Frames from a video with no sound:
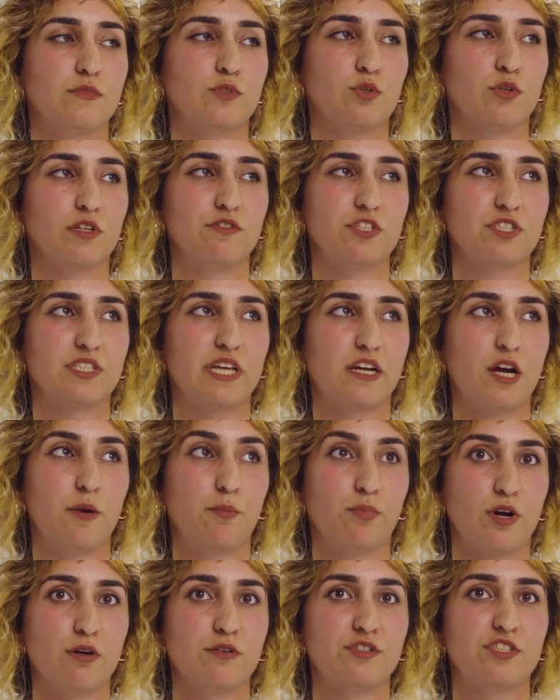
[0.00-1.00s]
sort of just like
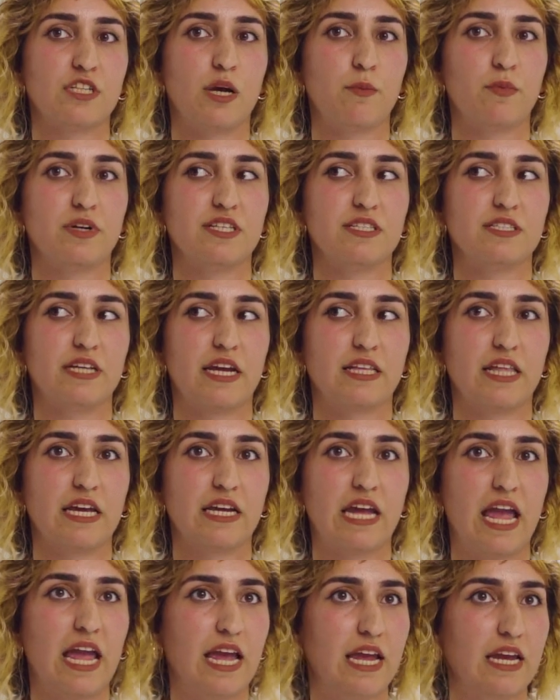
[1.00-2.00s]
approach someone and say, like,
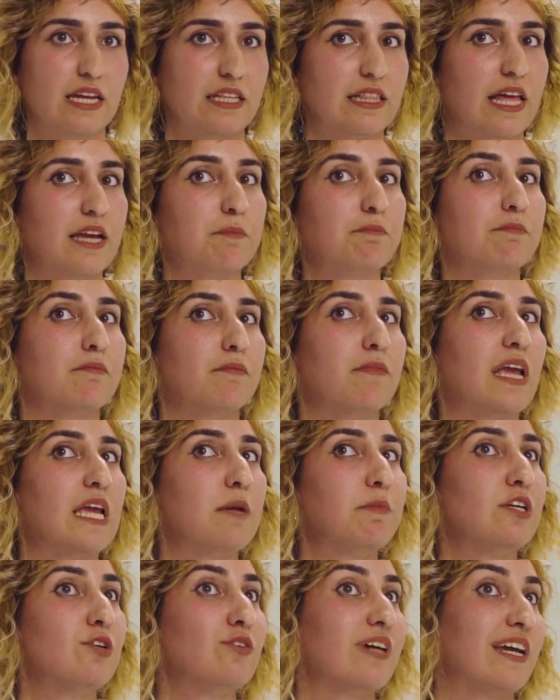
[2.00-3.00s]
hey, like
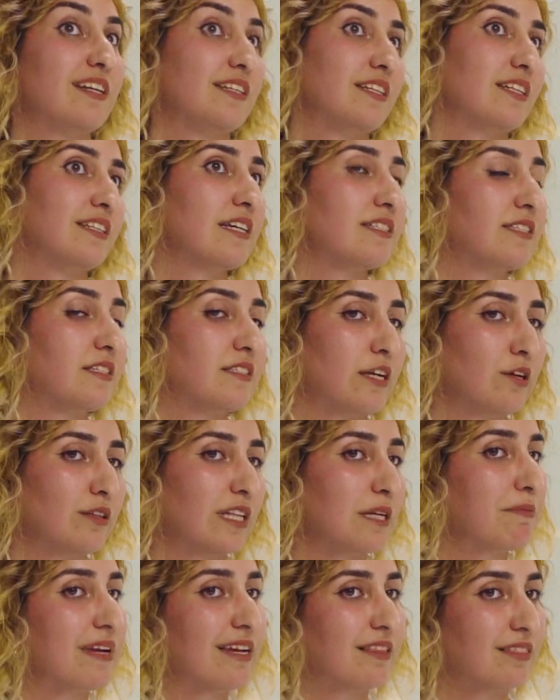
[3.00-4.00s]
maybe you didn't
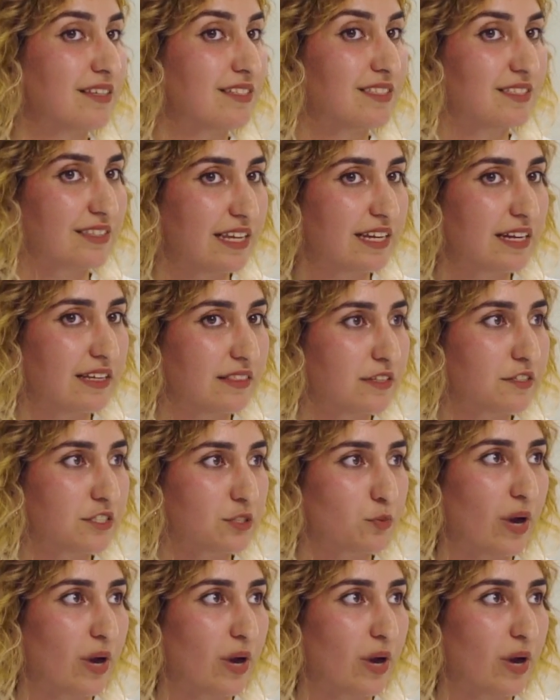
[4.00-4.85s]
necessarily mean this thing in this